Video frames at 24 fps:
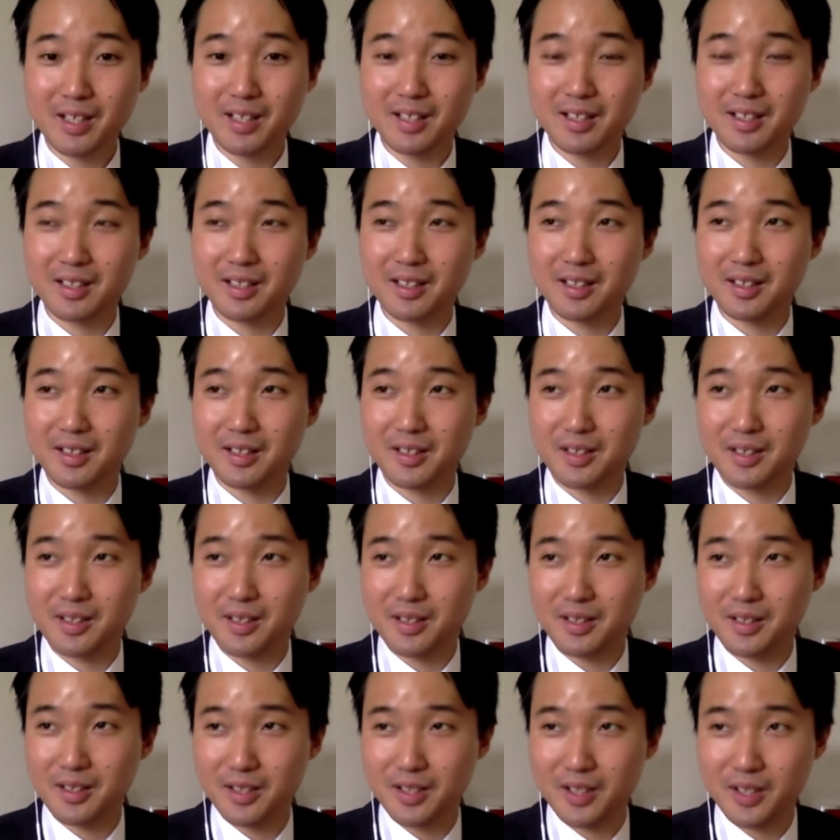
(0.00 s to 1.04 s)

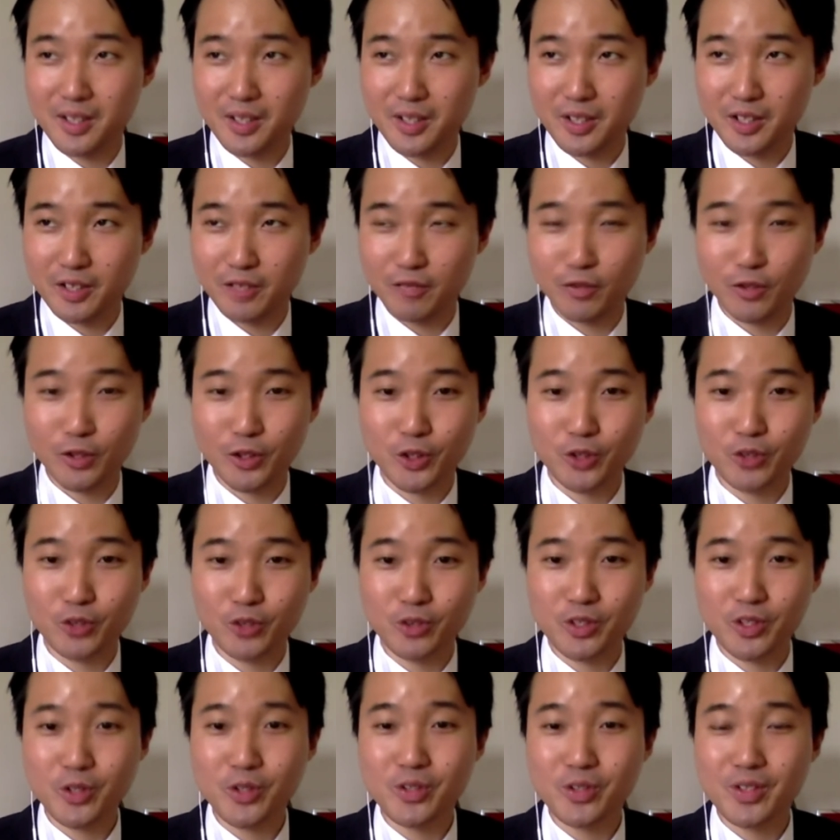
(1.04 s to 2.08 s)
the
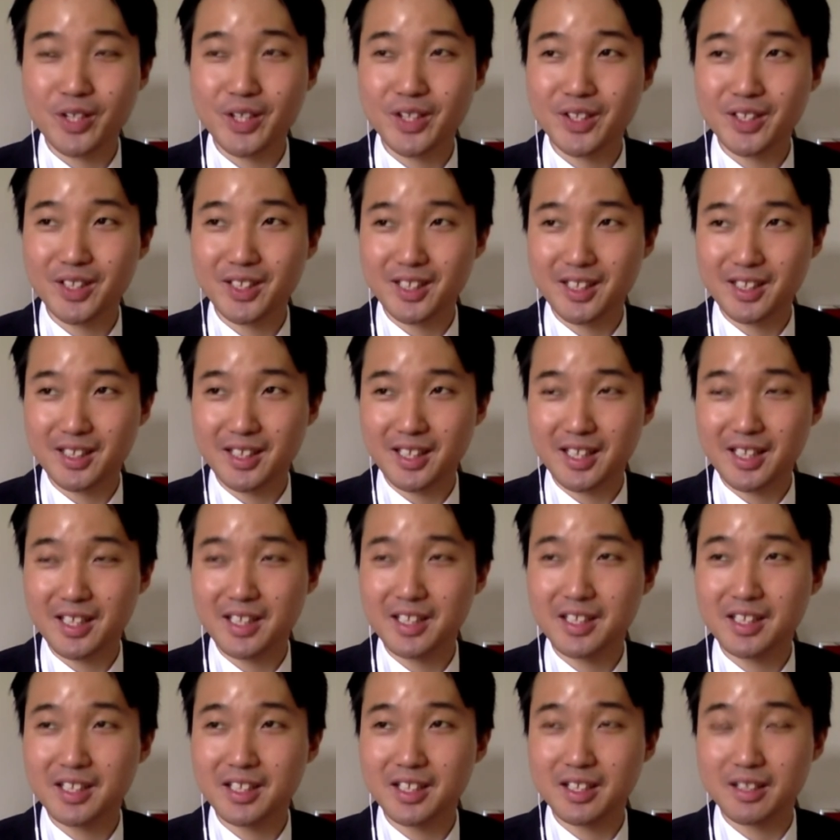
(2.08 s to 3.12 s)
Voluntary Euthanasia
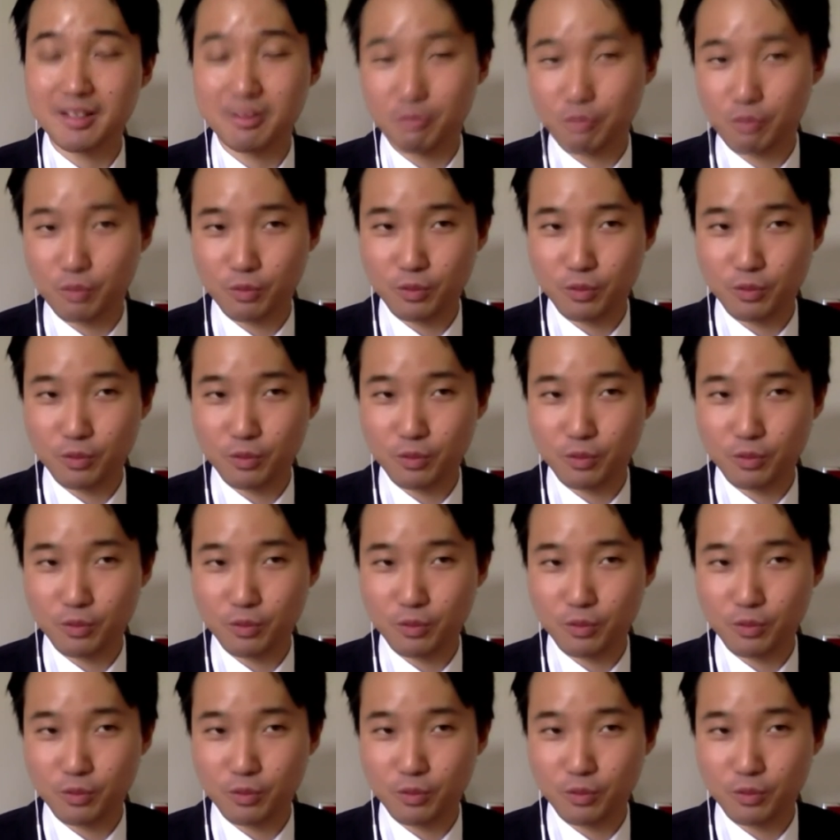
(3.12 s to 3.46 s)
Society,